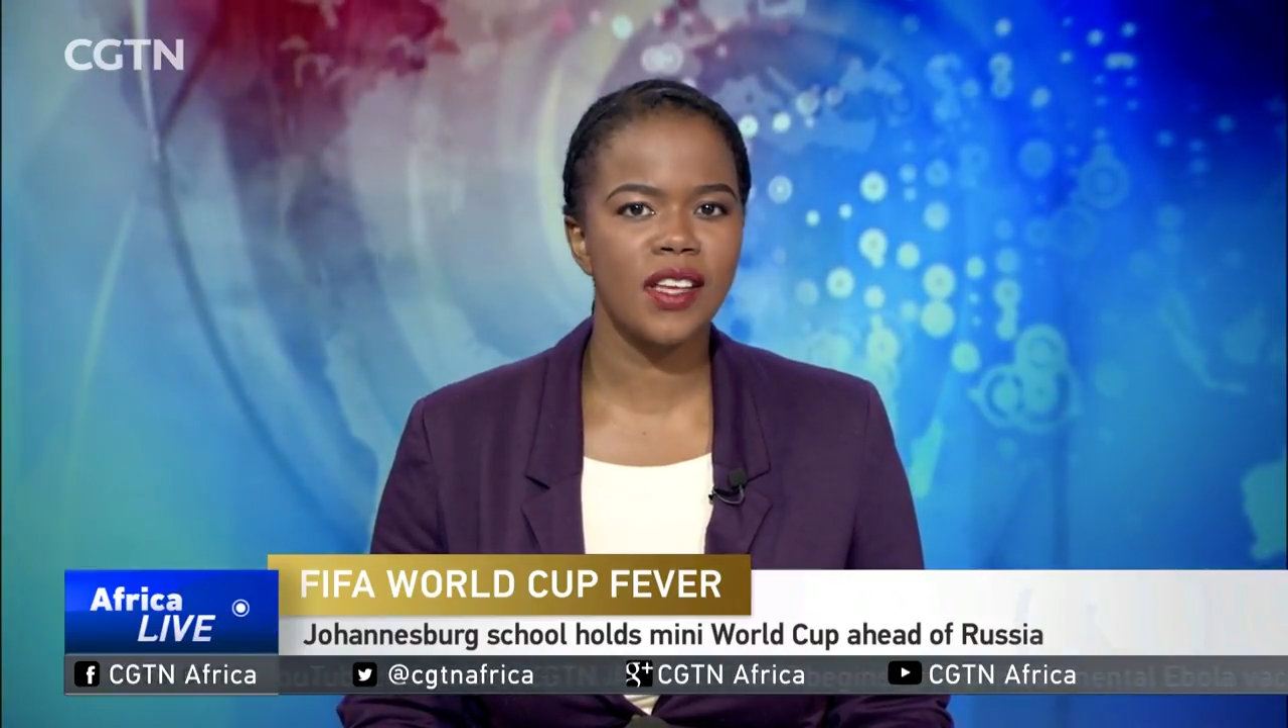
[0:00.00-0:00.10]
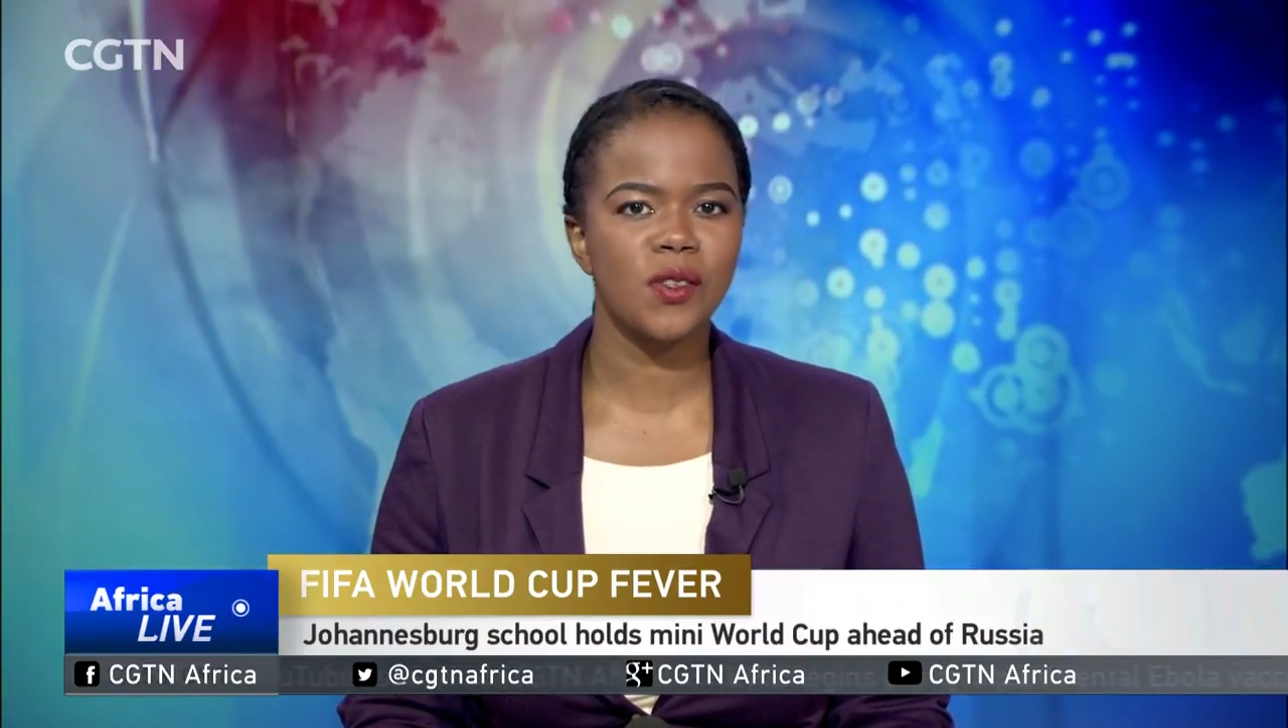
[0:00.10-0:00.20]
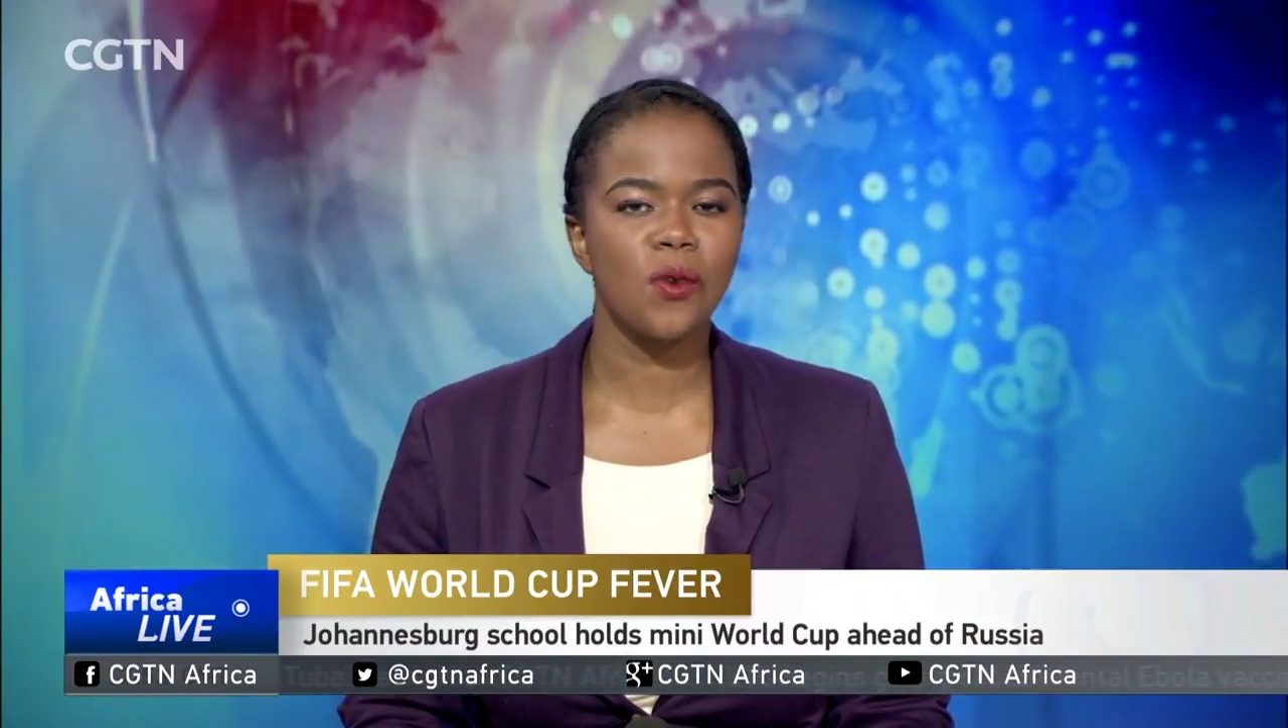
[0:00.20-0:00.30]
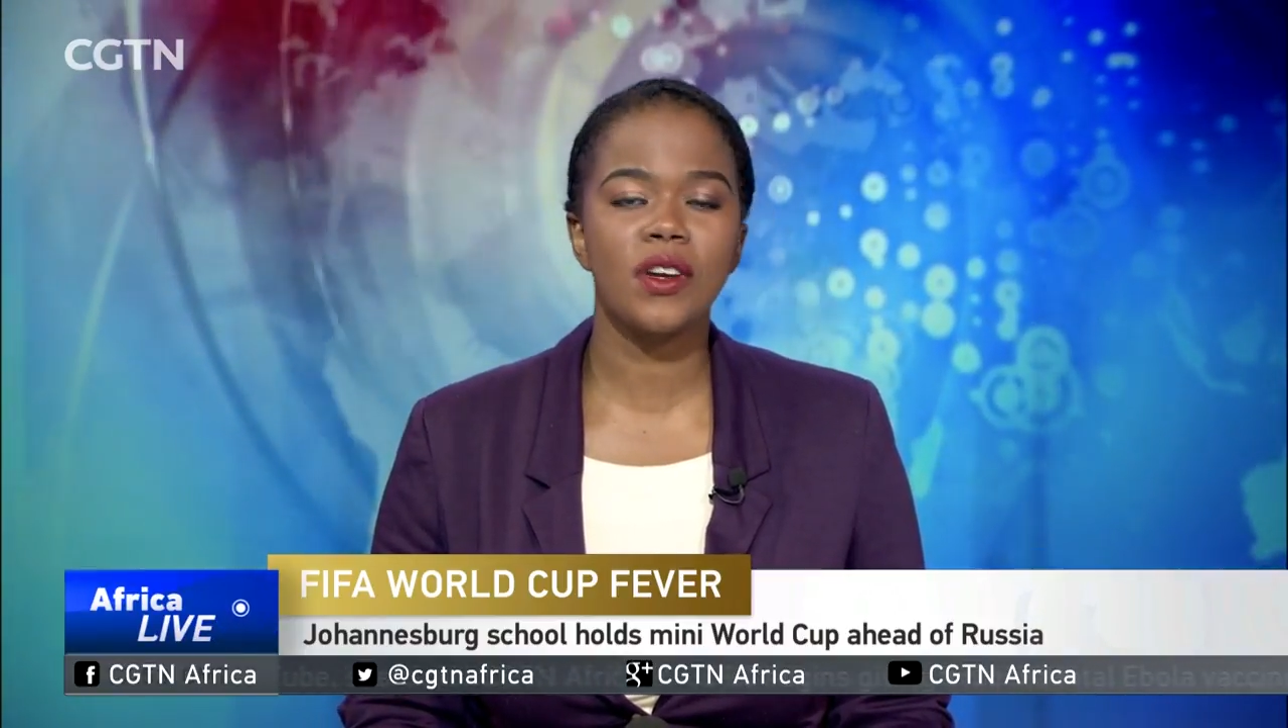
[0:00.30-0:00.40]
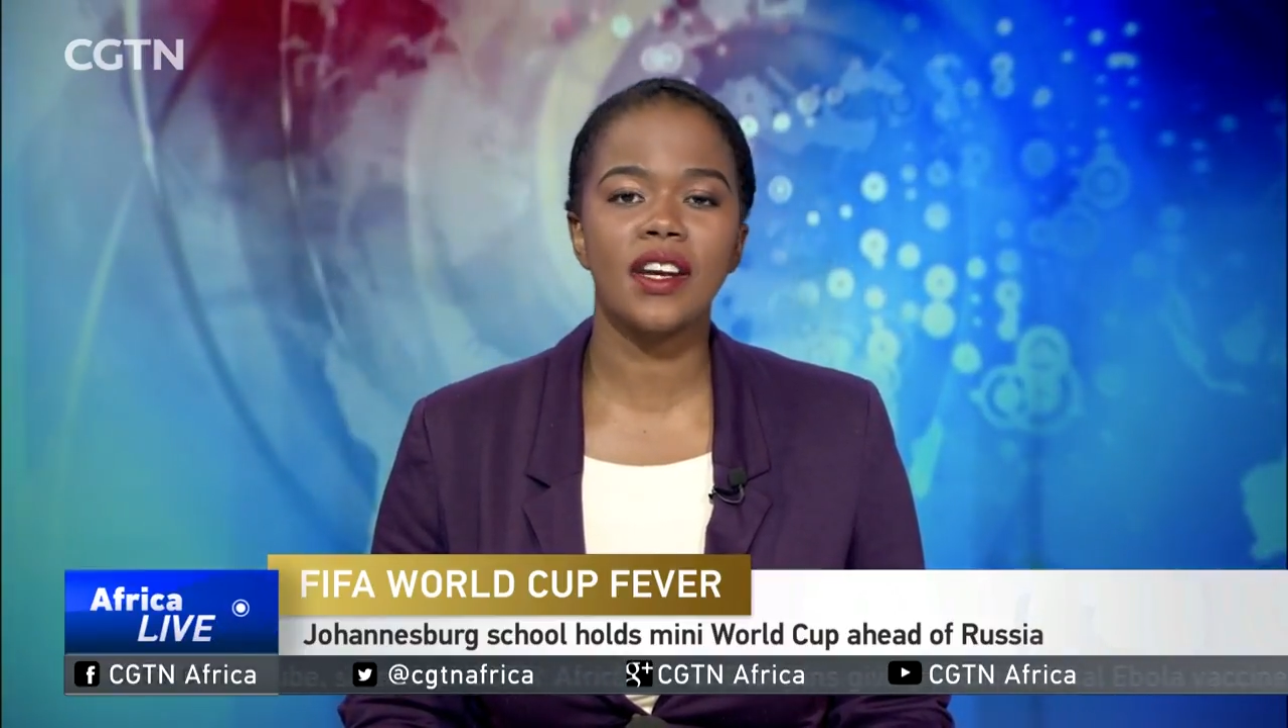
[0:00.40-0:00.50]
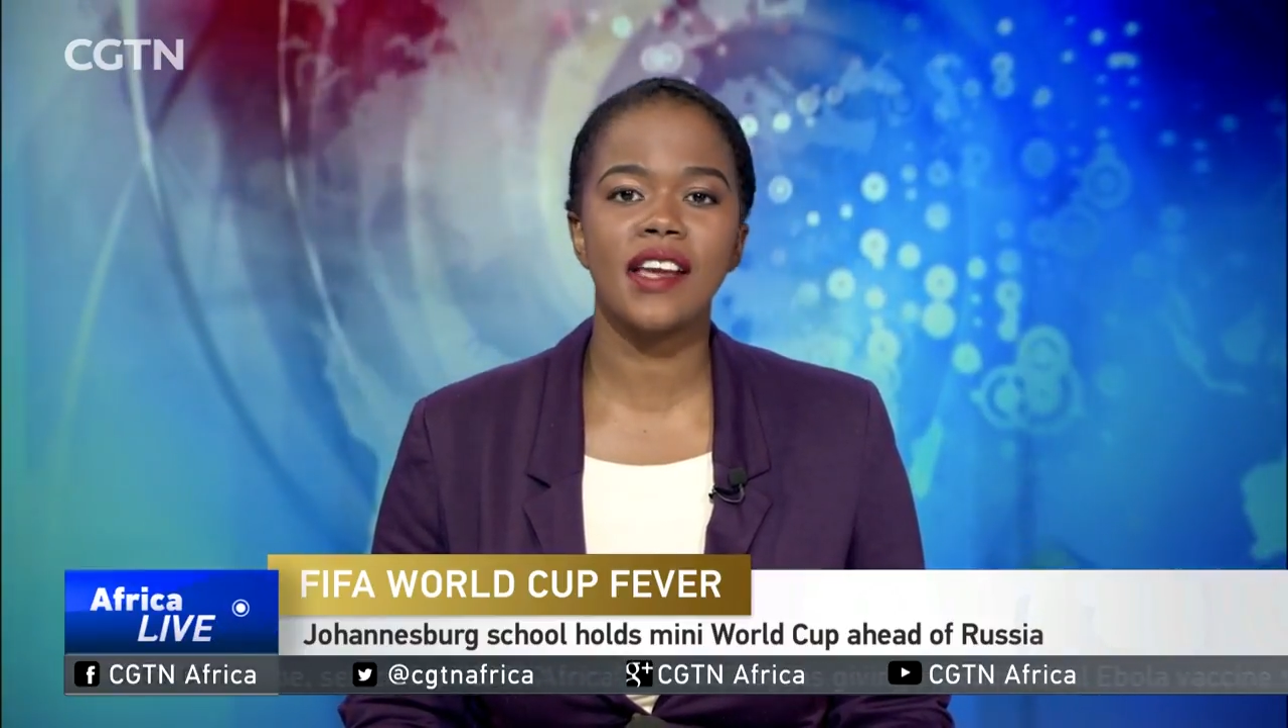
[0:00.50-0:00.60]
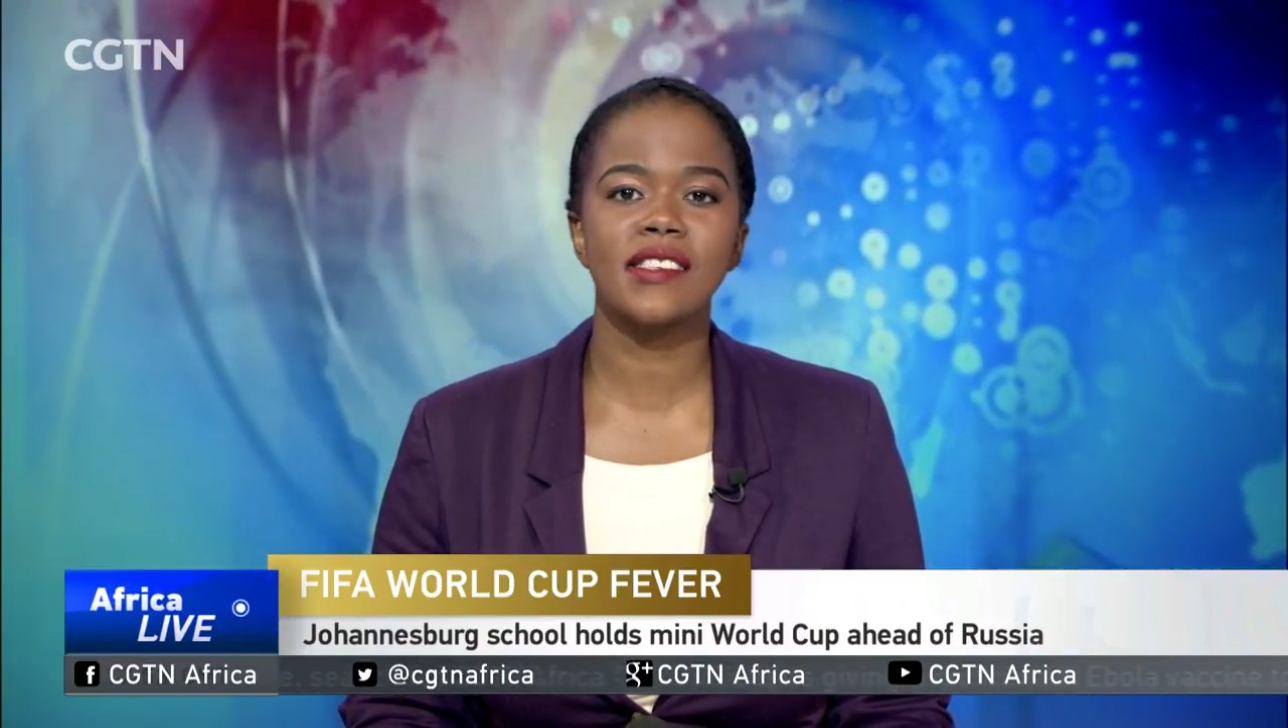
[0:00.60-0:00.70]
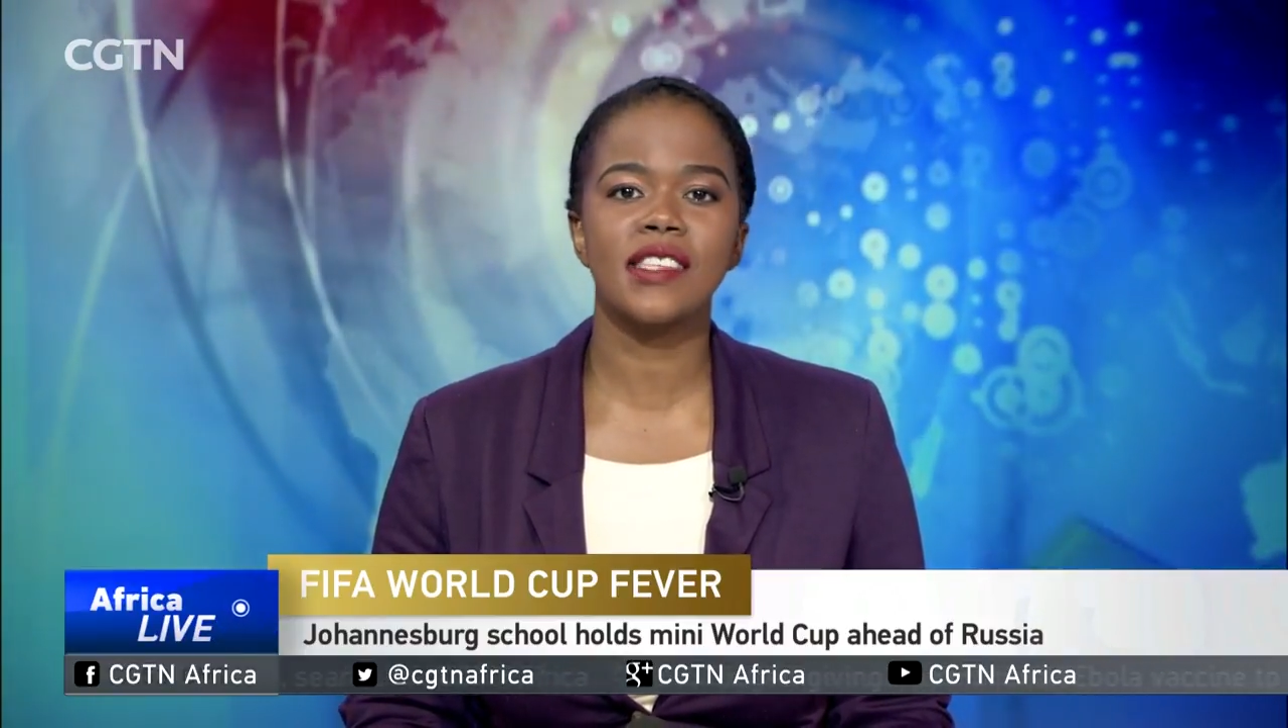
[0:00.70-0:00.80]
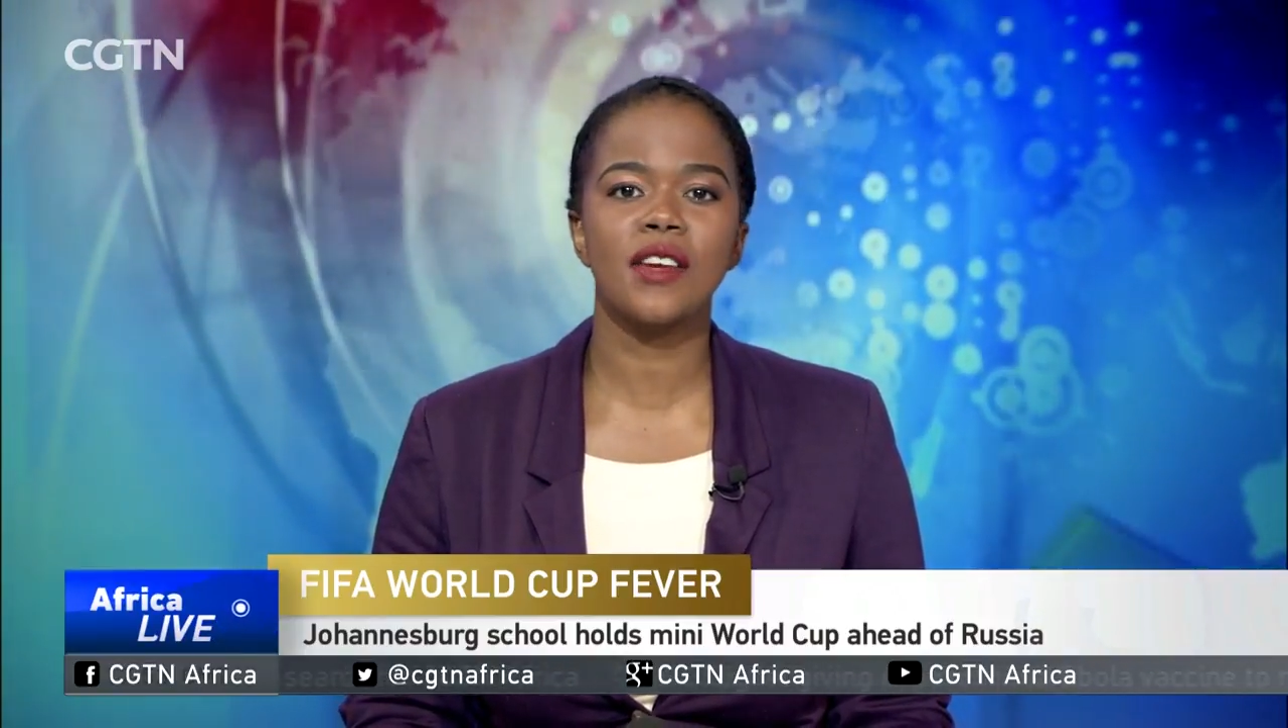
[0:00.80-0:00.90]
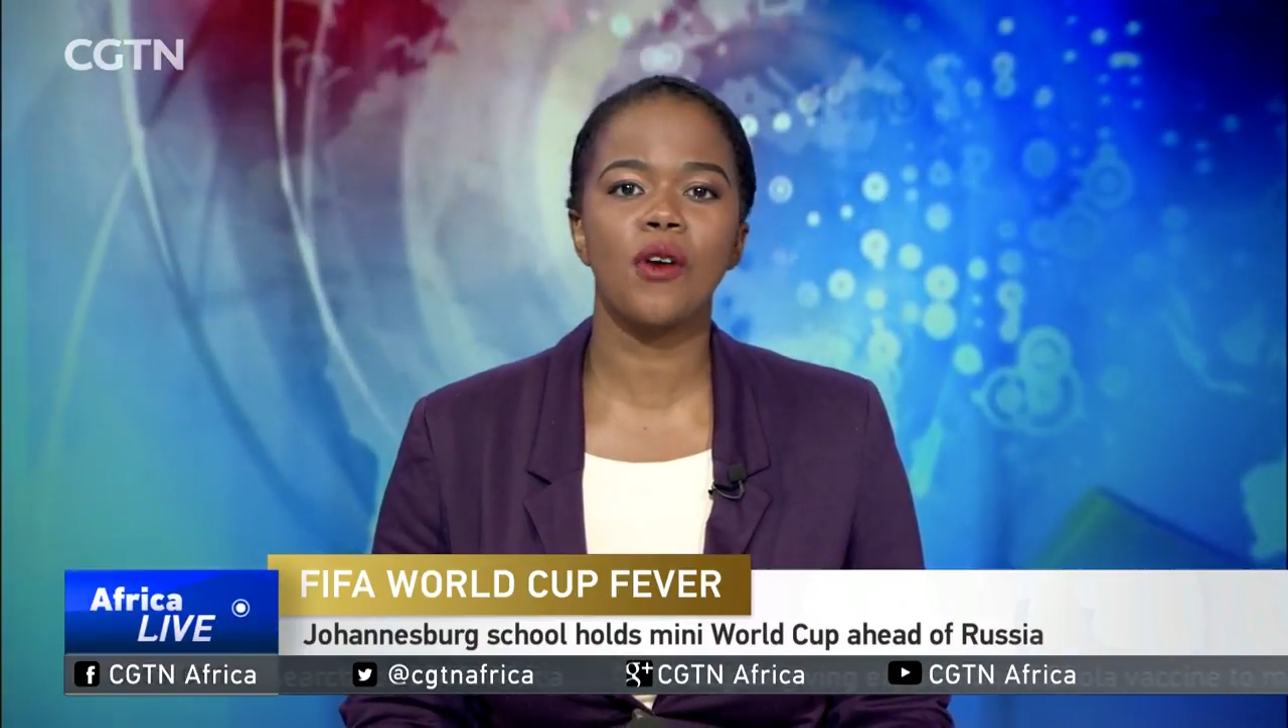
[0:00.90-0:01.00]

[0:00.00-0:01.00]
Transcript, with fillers: has organized